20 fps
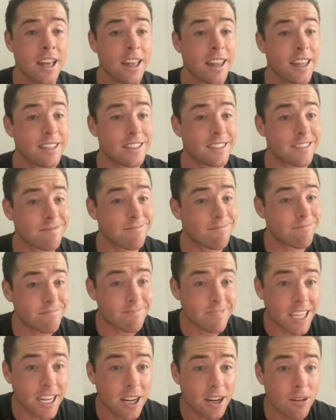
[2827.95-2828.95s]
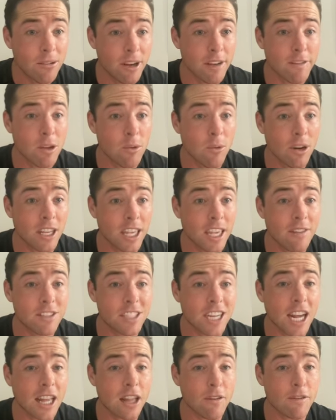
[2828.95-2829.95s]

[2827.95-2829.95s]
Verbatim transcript: That's, if you want to give Tyler